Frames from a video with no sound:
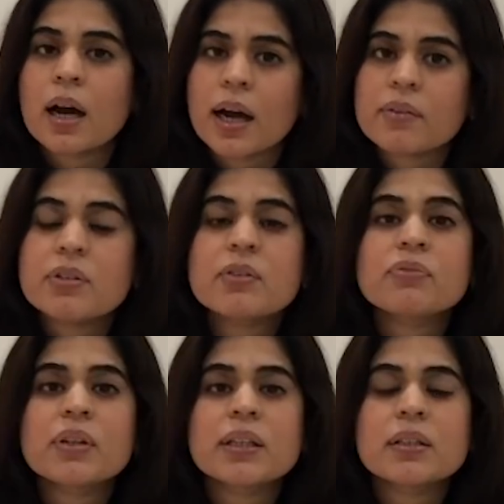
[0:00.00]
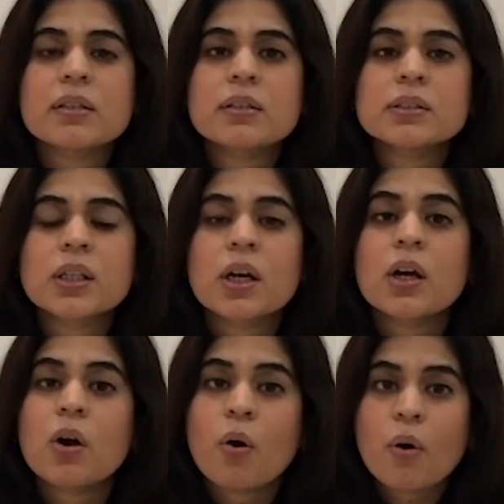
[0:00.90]
IVF failures,
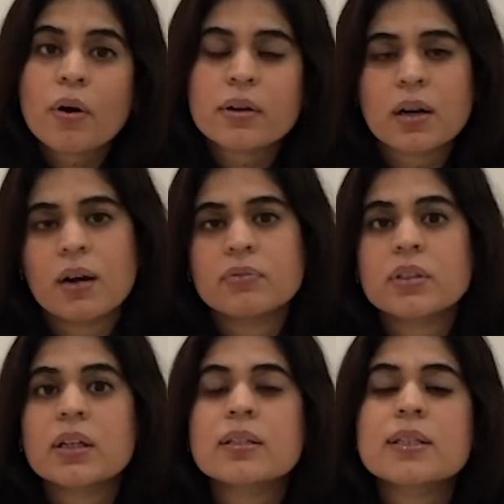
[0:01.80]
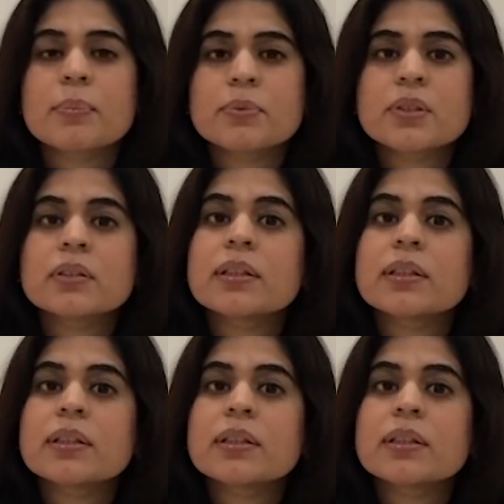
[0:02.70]
or after conception,